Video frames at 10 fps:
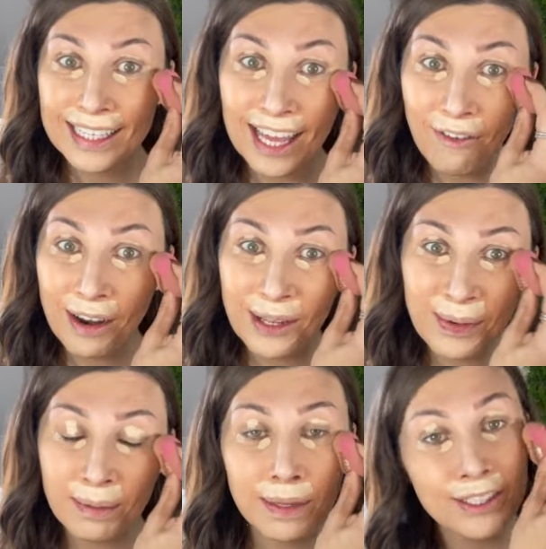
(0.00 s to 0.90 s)
Get ready
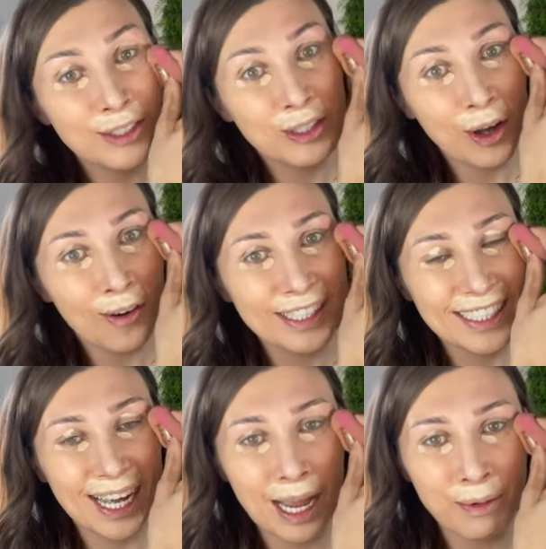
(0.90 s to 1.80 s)
with me, it's story
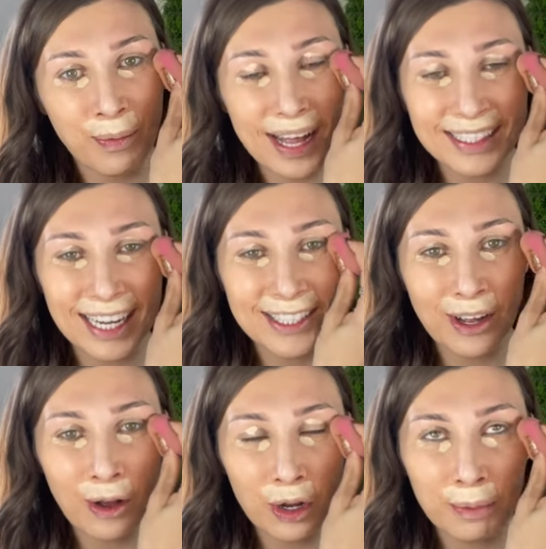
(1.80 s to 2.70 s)
time whilst I
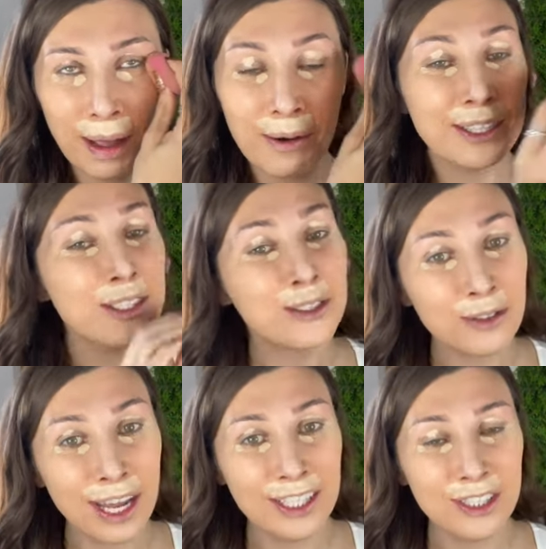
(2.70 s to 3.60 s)
talk about a
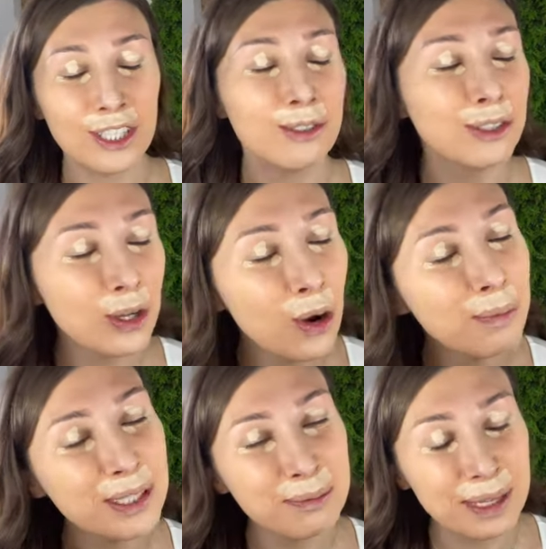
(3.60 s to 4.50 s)
stranger who showed me some